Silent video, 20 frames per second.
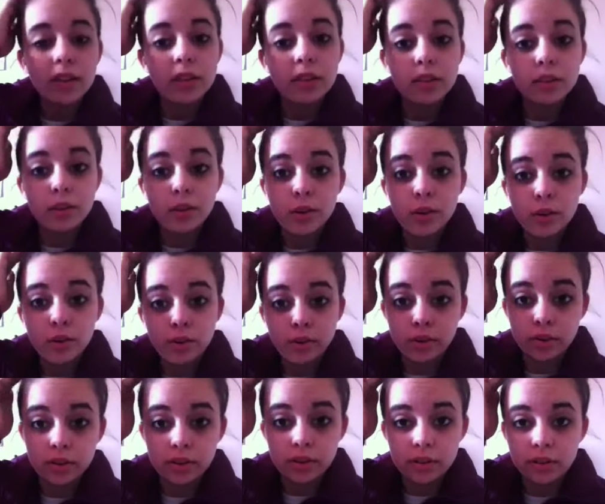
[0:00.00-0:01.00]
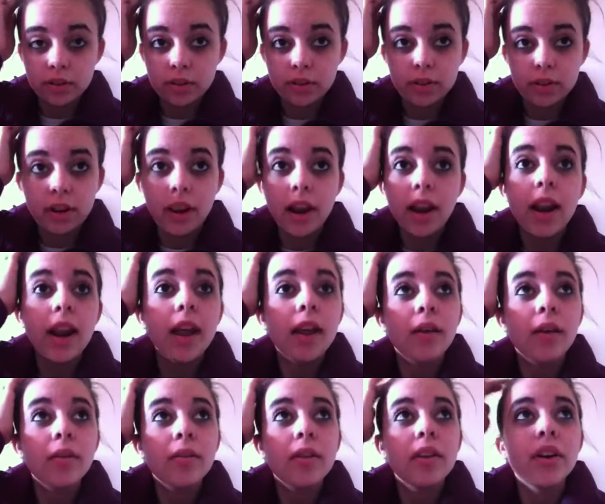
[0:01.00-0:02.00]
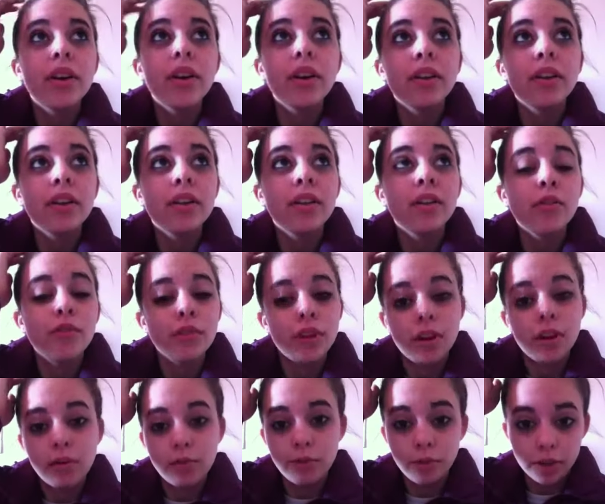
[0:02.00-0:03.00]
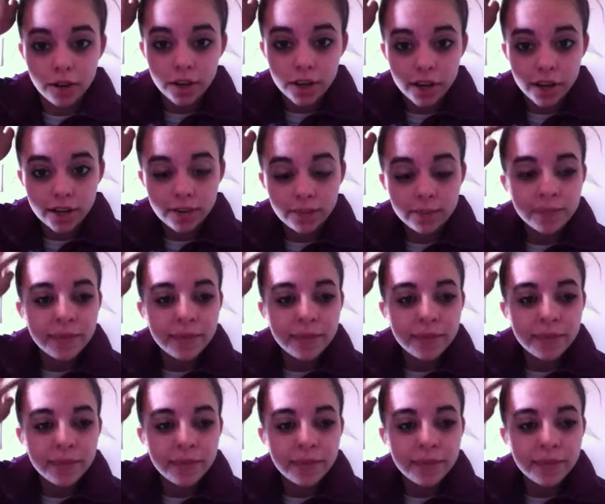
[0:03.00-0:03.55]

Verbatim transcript: So, now there is no video for today,